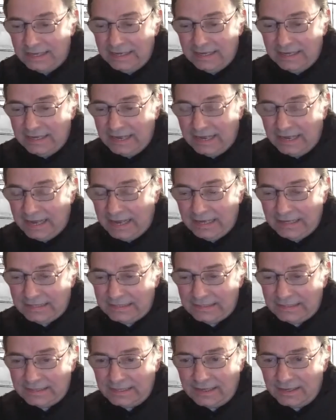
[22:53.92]

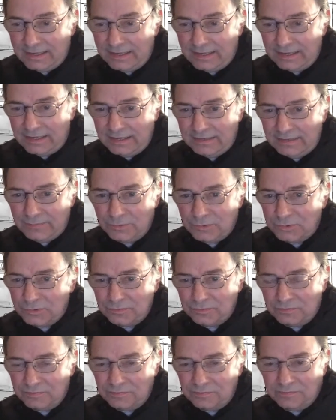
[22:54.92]
and they were
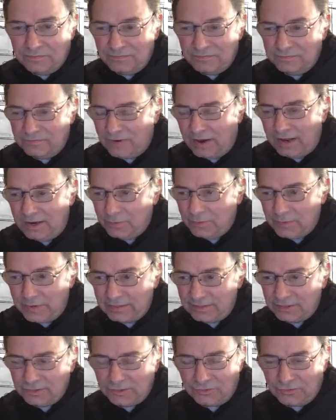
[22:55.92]
following
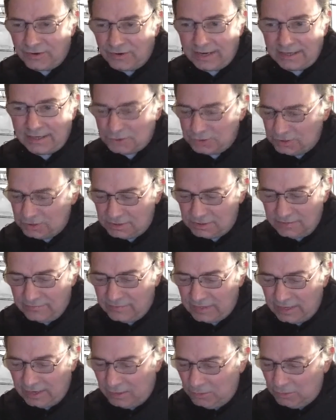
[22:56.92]
the directions of
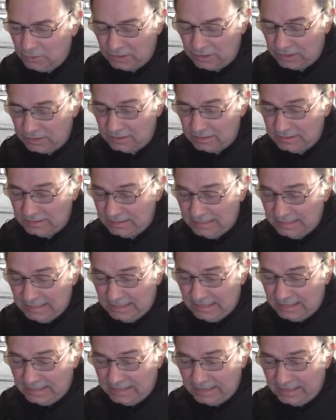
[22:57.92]
the owner.
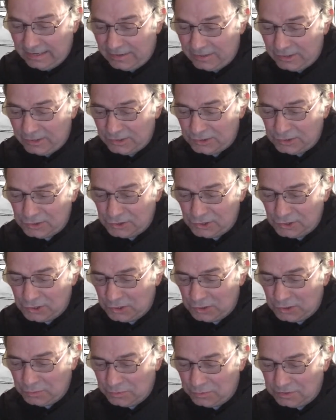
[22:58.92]
Their
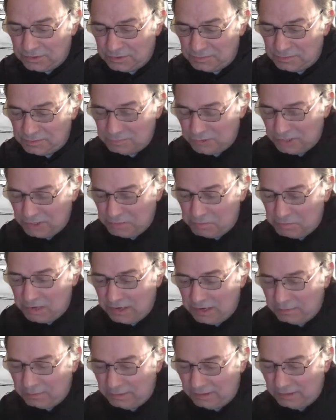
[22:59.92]
concern was pretty
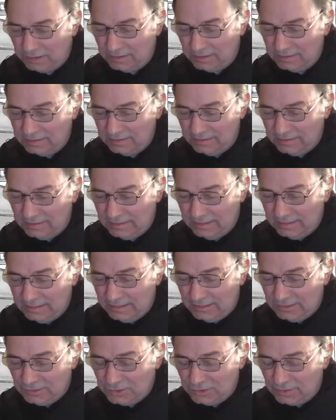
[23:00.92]
minimal.
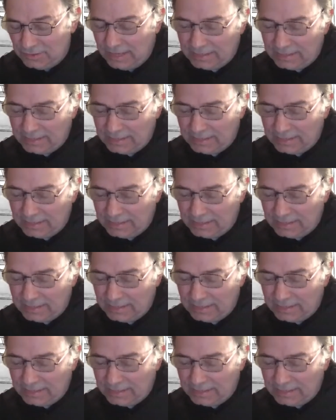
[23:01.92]
So that's